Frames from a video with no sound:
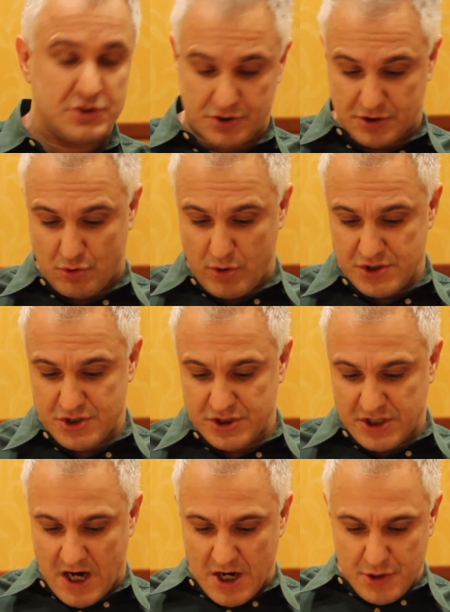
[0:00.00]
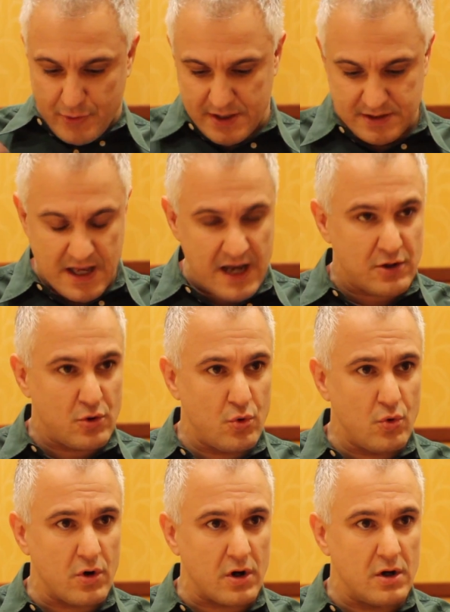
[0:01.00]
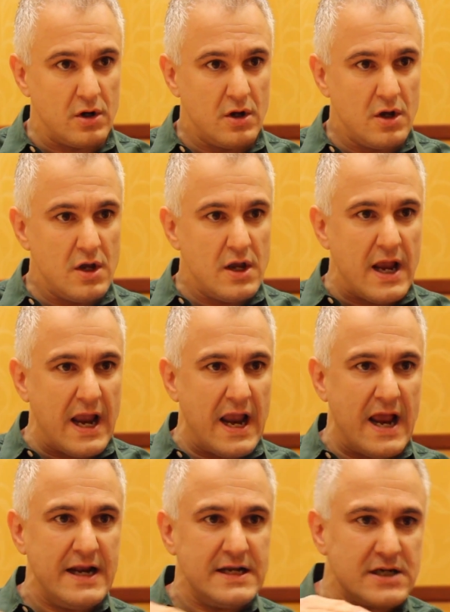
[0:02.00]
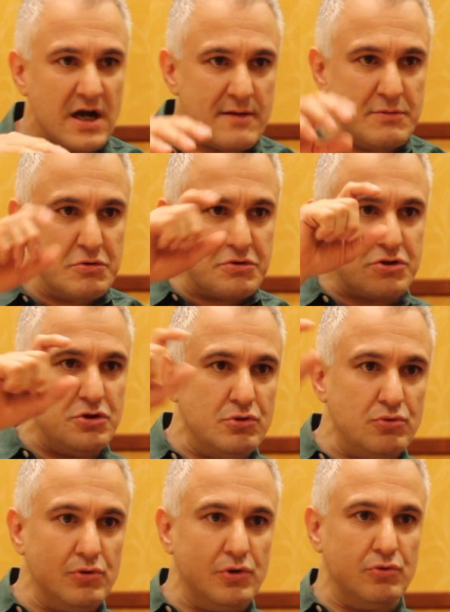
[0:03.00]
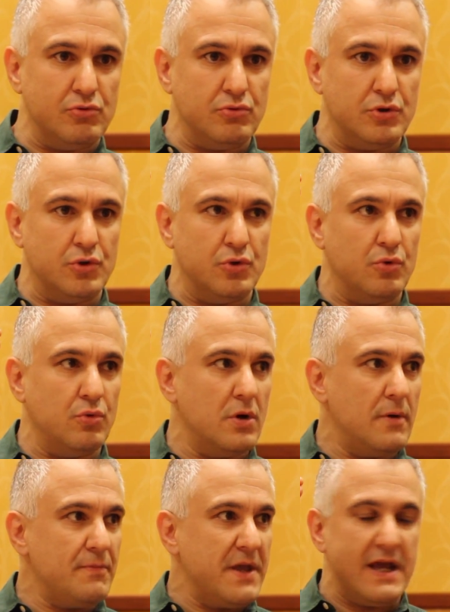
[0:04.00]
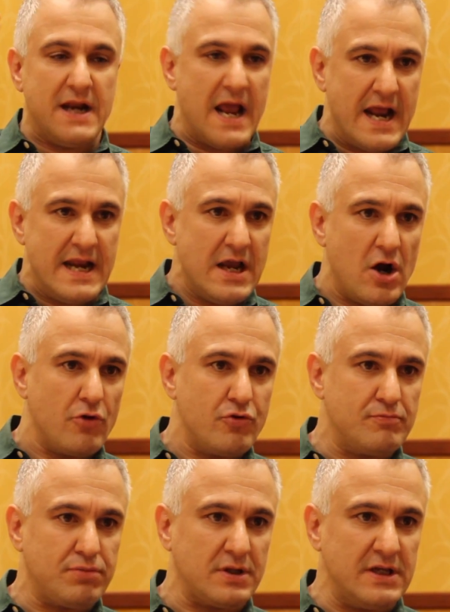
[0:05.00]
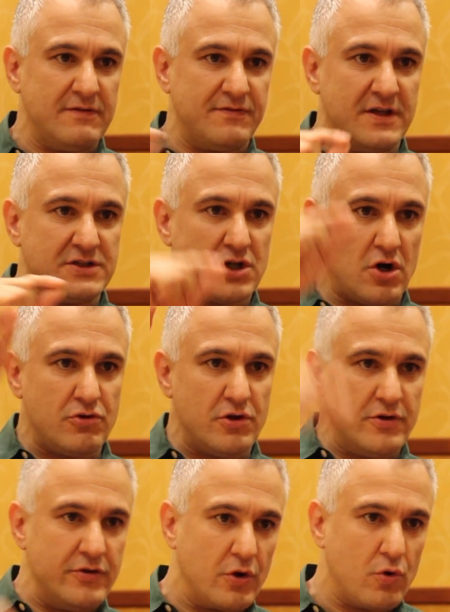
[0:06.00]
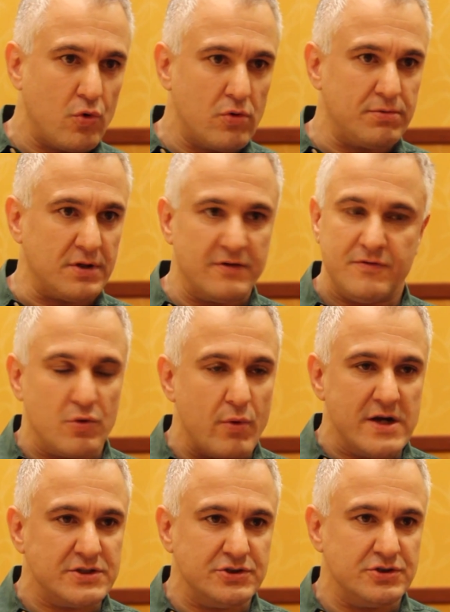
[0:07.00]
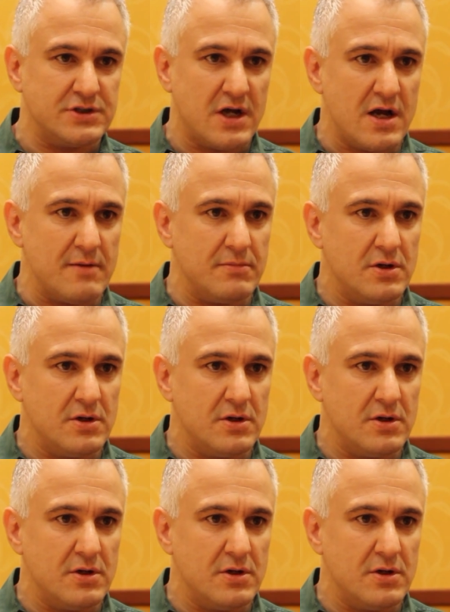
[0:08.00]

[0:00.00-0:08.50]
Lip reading: So the question is, how do you hit that core? Anytime you hit any other belief that's other than the core belief, you're wasting your time.